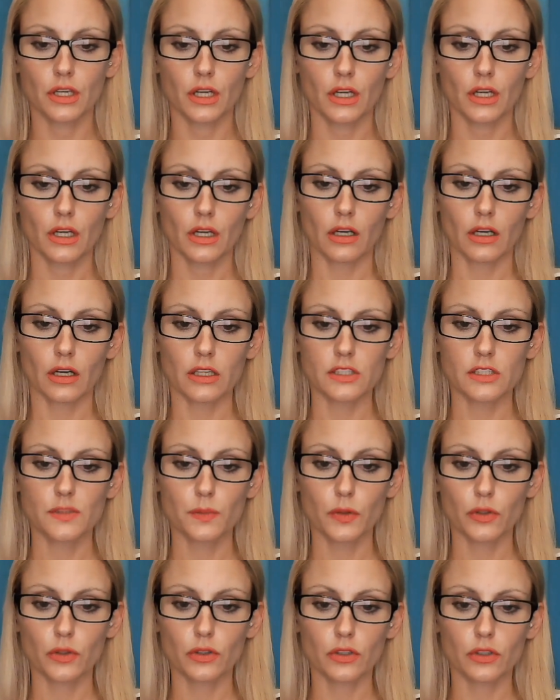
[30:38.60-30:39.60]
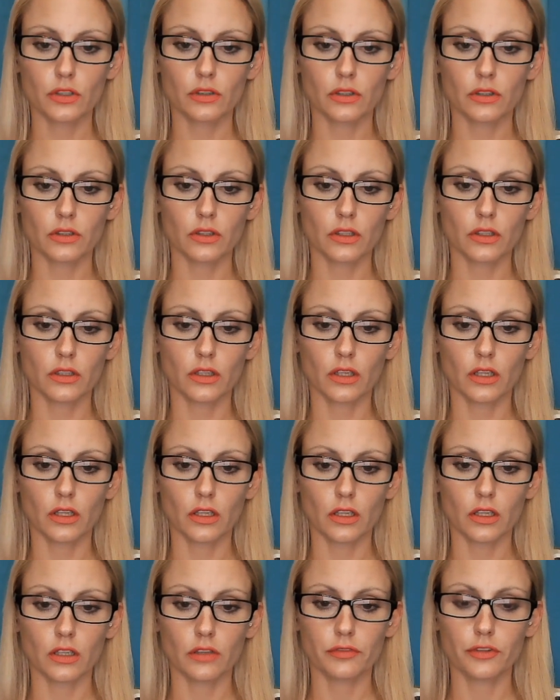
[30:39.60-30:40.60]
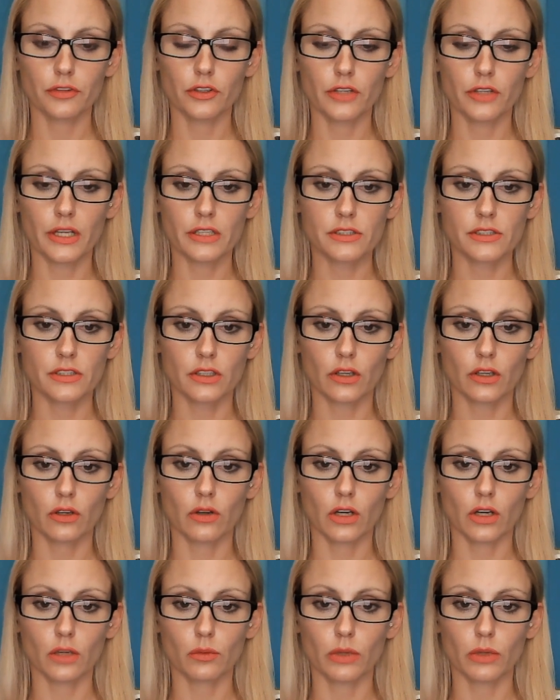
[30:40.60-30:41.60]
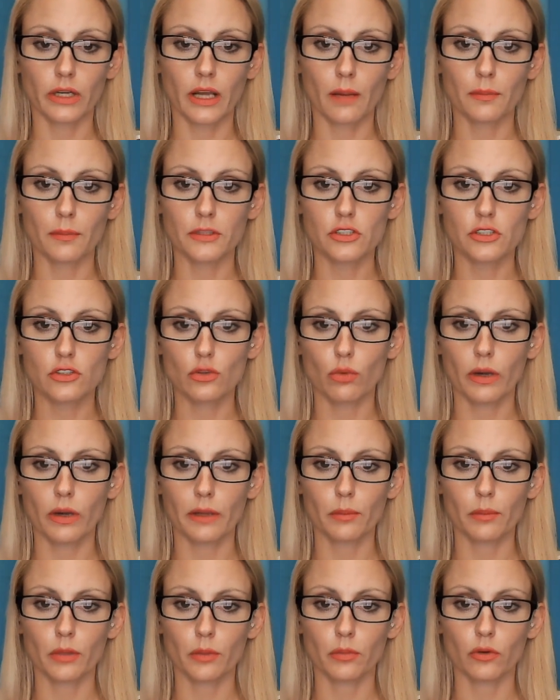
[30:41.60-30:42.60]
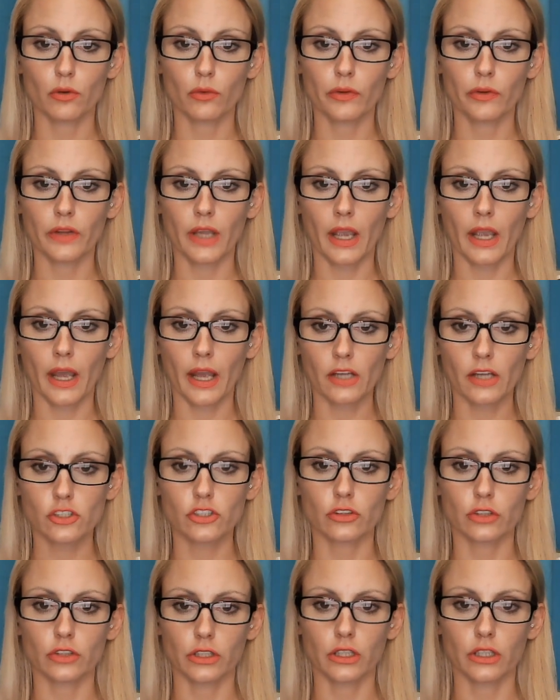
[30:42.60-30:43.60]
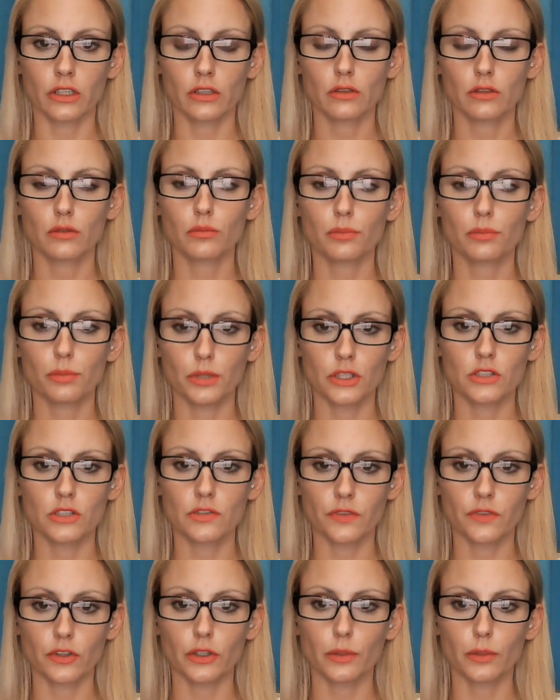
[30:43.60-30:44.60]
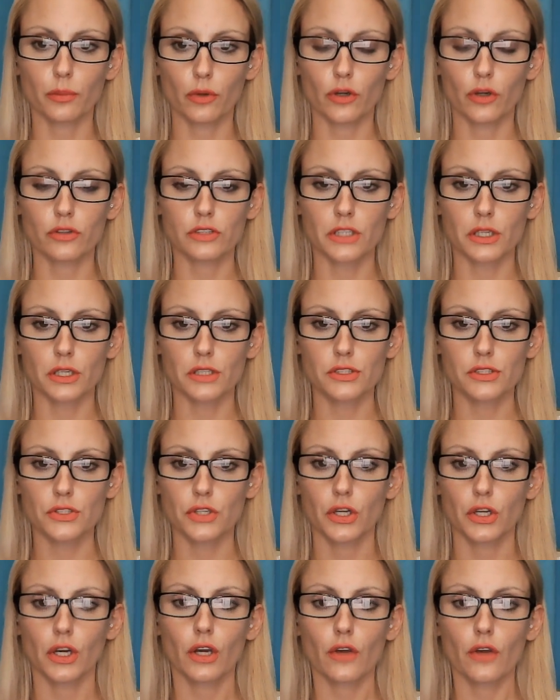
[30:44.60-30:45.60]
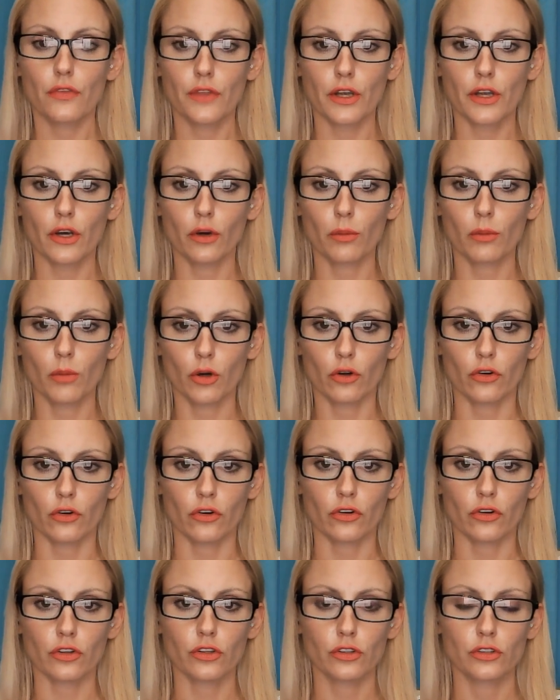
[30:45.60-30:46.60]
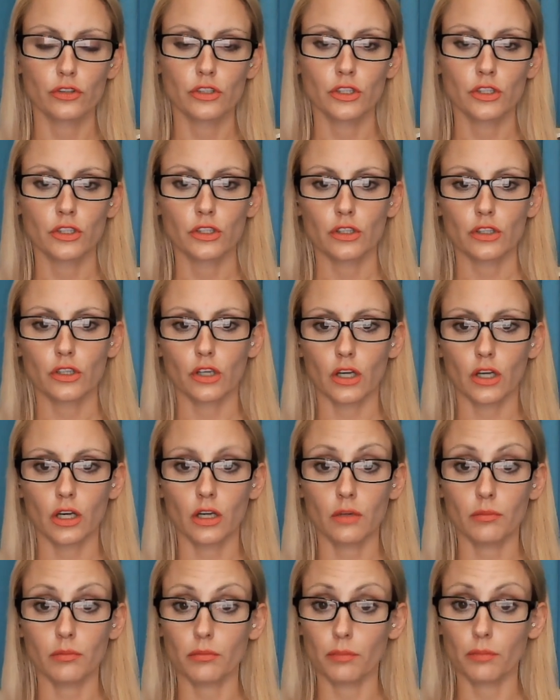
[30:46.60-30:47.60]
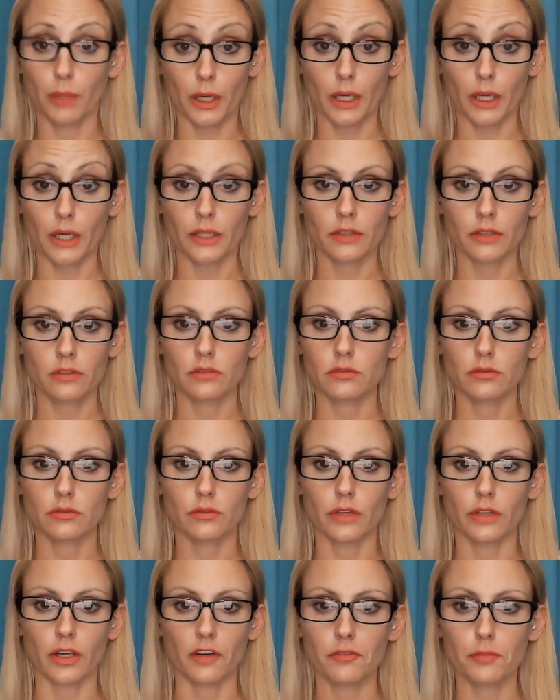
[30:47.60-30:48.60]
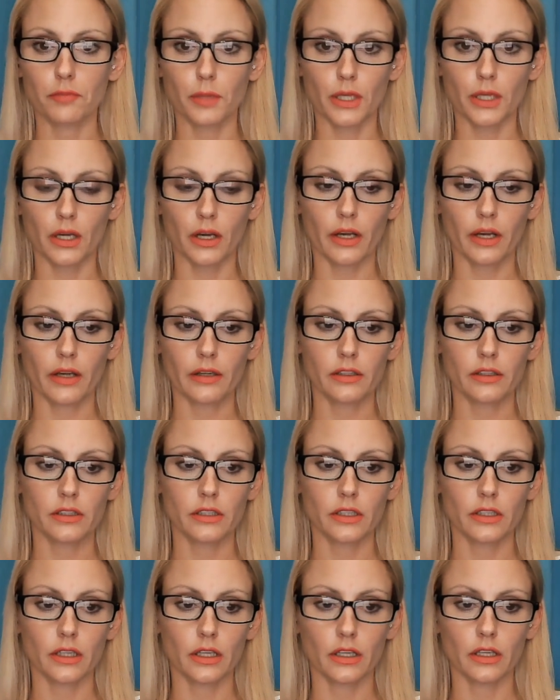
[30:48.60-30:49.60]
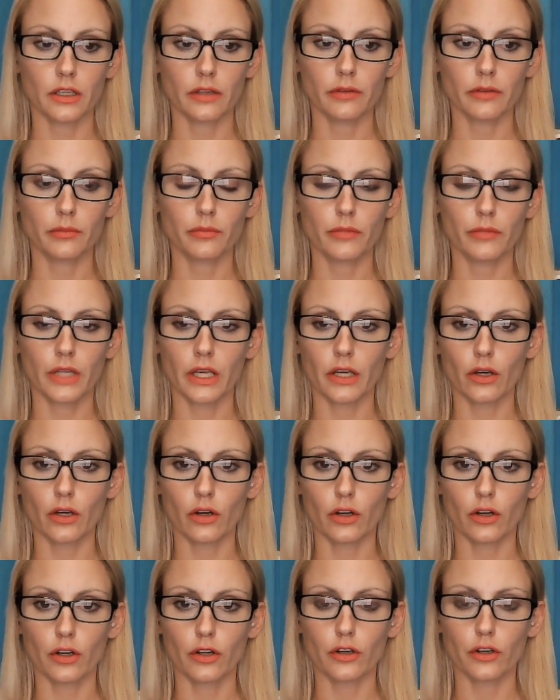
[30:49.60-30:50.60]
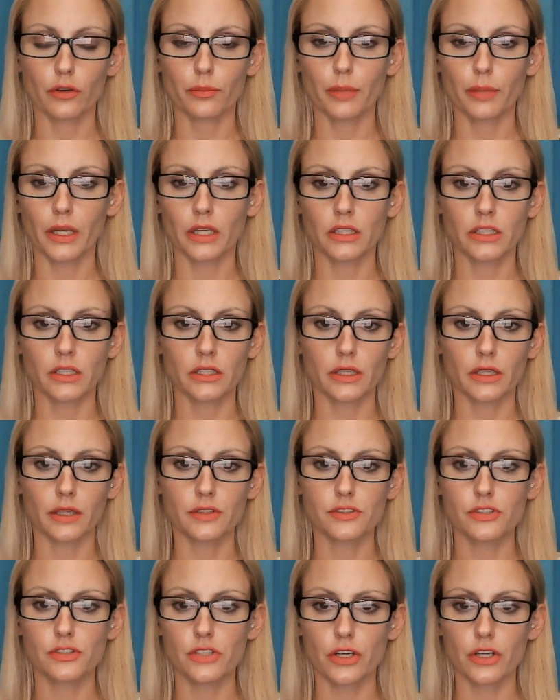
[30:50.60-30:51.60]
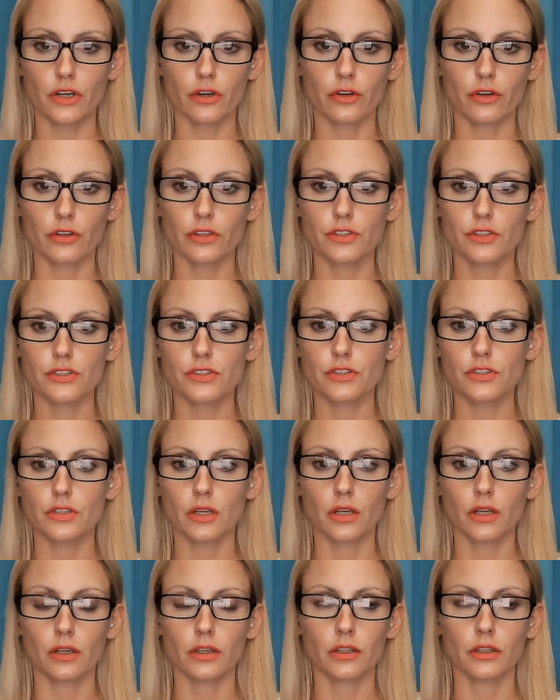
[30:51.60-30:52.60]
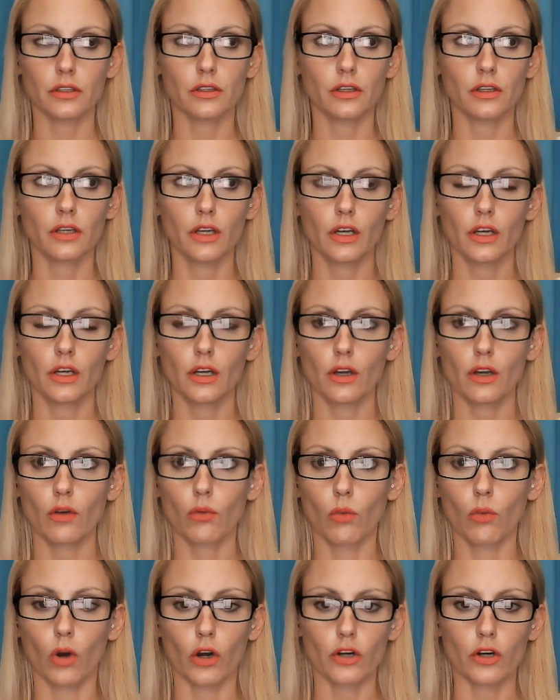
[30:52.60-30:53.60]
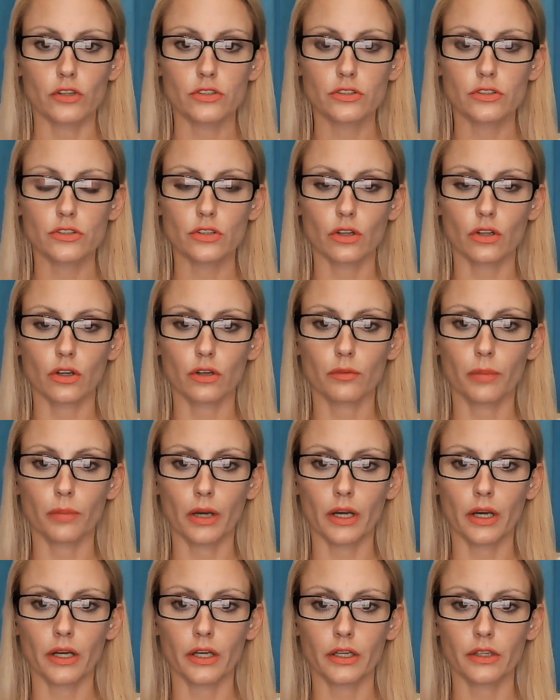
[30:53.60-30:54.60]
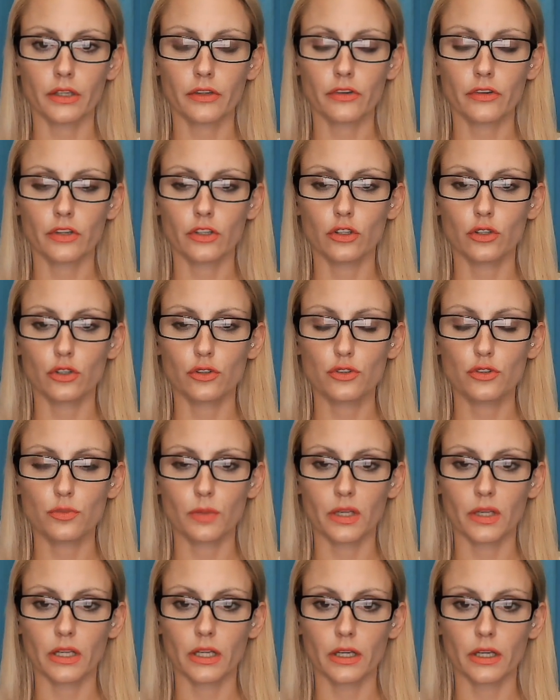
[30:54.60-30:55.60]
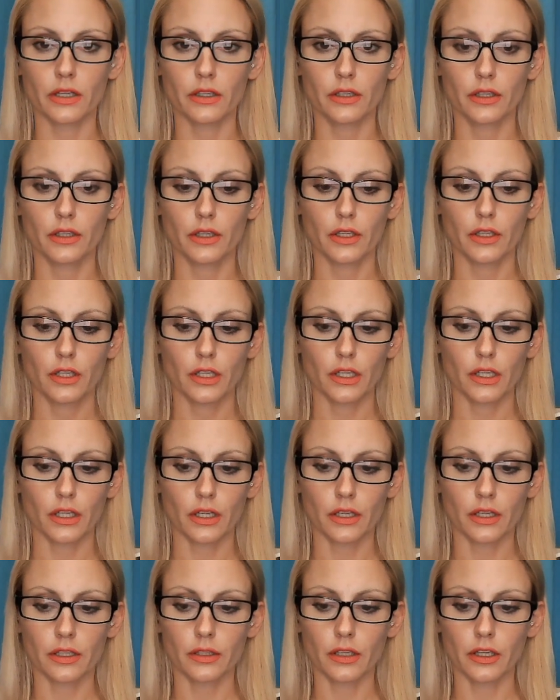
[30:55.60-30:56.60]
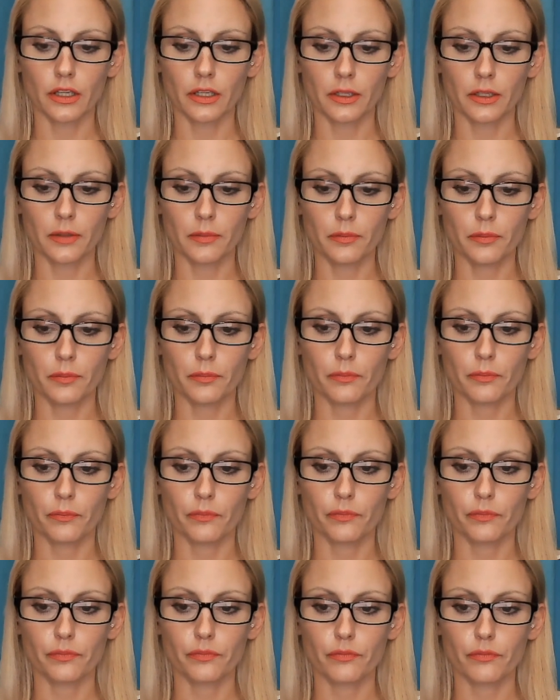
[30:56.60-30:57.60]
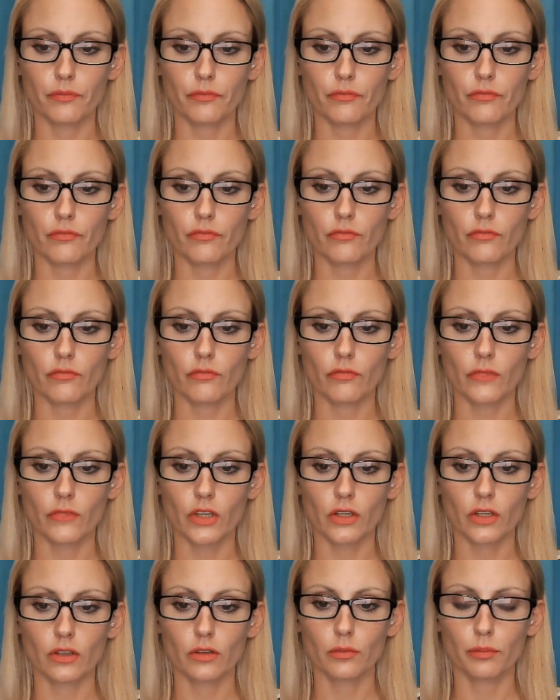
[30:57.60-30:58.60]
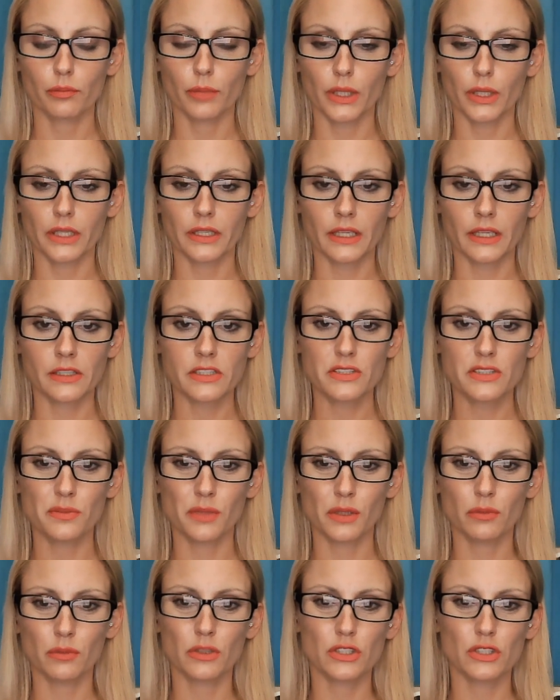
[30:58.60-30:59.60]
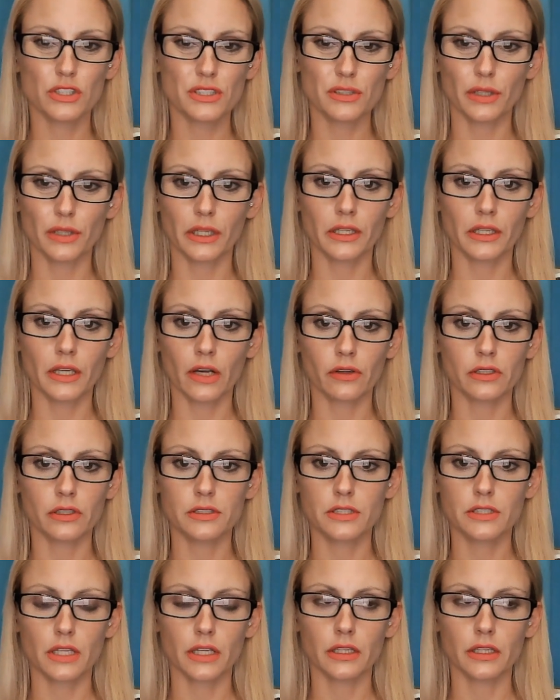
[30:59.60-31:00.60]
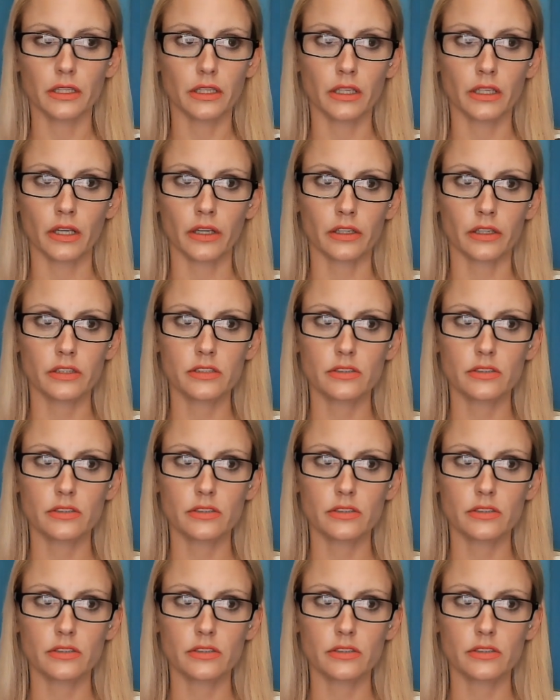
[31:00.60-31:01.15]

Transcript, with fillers: I spoke uh, a few days ago on what happens to white people when they actually peacefully protest. They are murdered um, by F B I. Um, they are painted as terrorists and worse by the news media. Um, But that doesn't mean we just lay down and take it, guys.